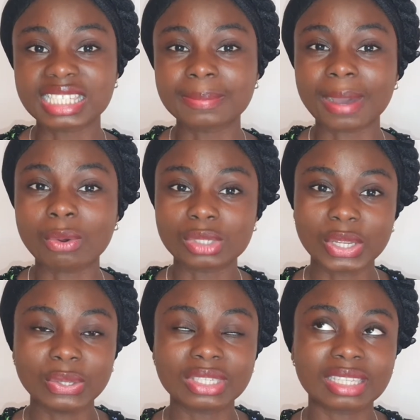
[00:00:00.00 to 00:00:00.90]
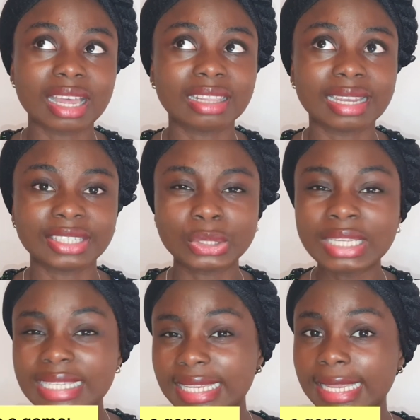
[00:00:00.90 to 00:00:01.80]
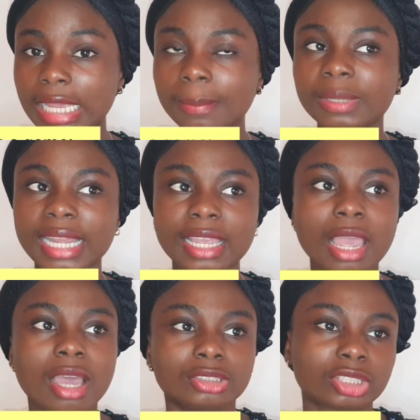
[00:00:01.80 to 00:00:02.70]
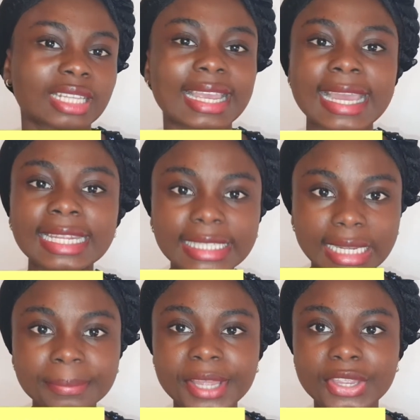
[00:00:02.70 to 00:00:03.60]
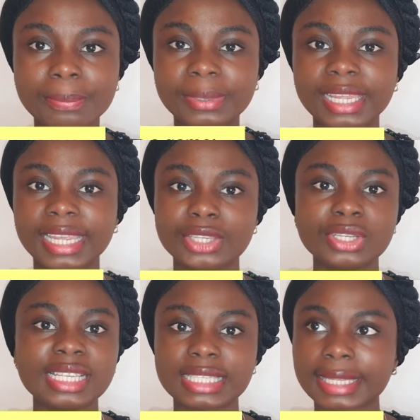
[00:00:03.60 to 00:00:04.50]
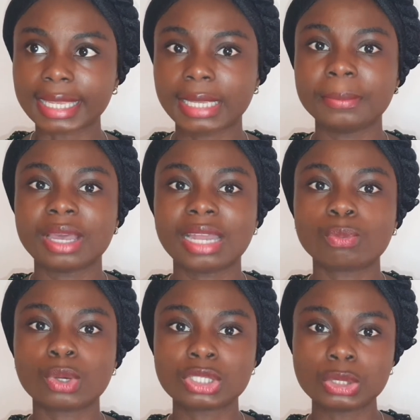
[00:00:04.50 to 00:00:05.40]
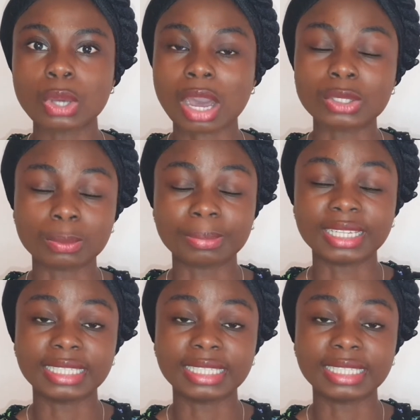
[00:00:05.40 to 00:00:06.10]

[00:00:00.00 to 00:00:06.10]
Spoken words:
tip I will tell you is that like uni is a game. Like just like any game that you play, uni is a game, and once you know how to play the